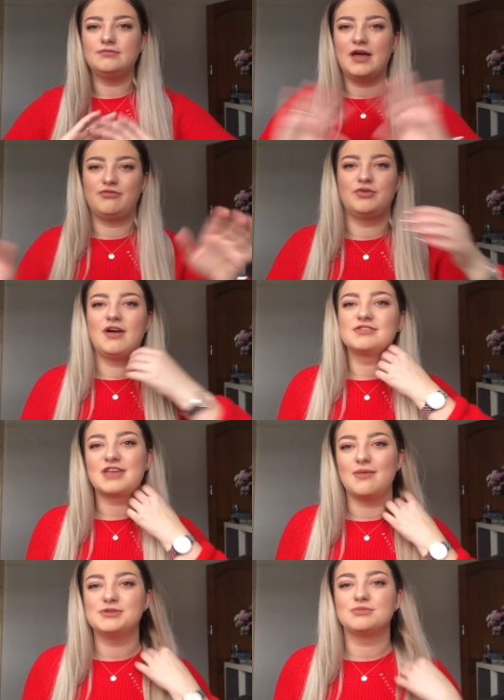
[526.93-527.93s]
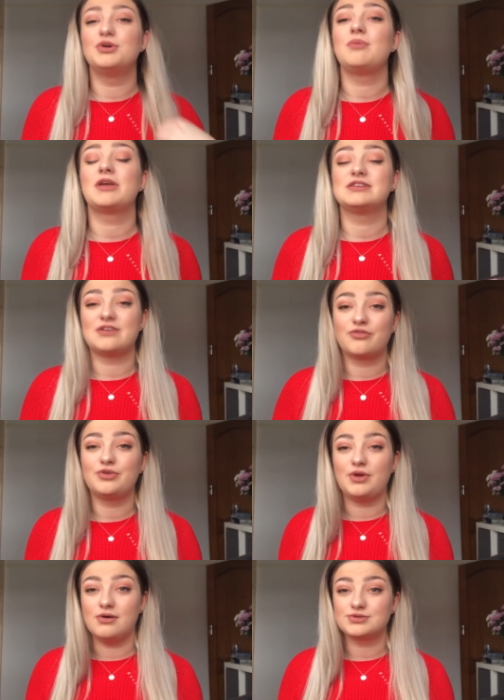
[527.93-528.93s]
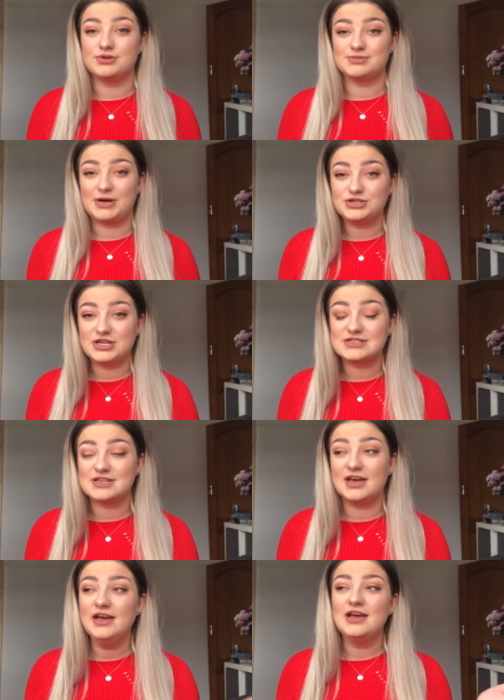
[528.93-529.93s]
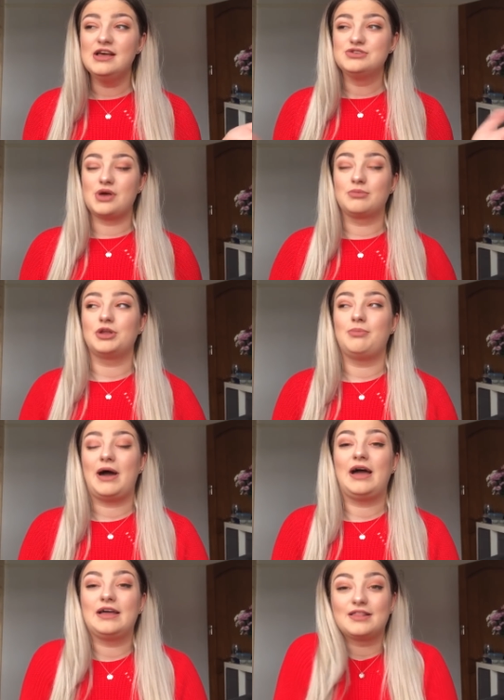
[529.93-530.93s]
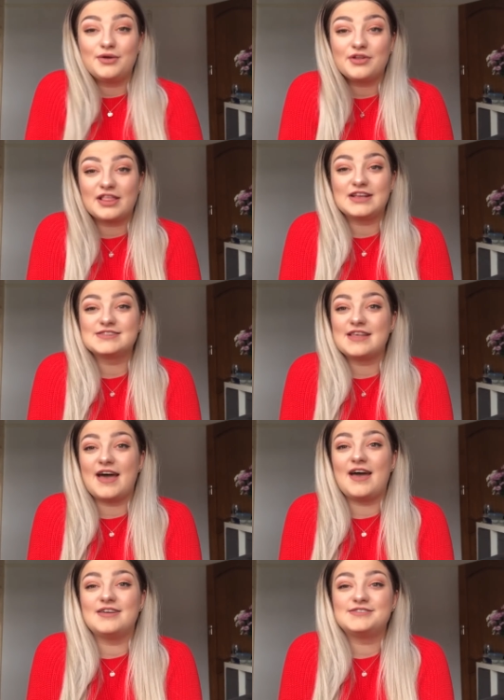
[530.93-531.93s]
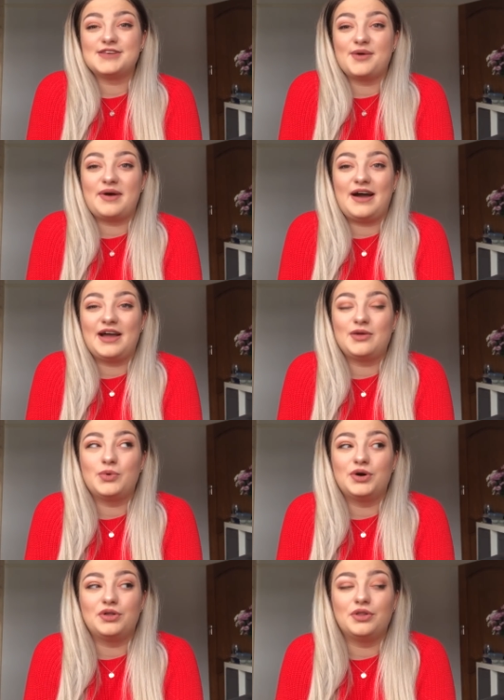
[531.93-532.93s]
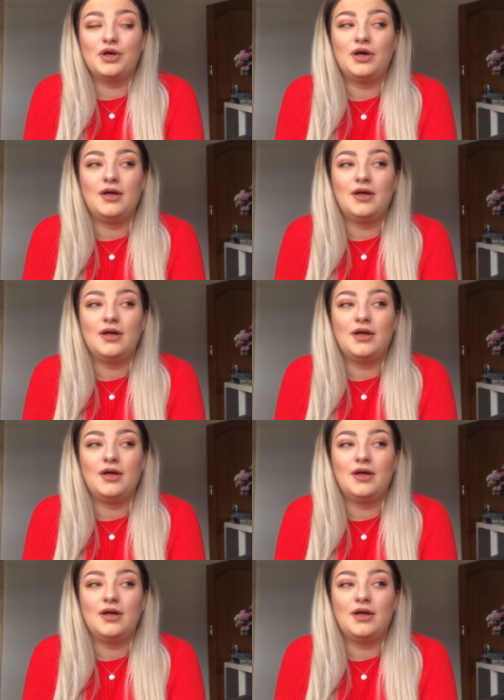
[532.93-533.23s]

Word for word: everyone else gave me some money because everyone knew I was going to Manchester, so I'm going to buy a load of things there, so I will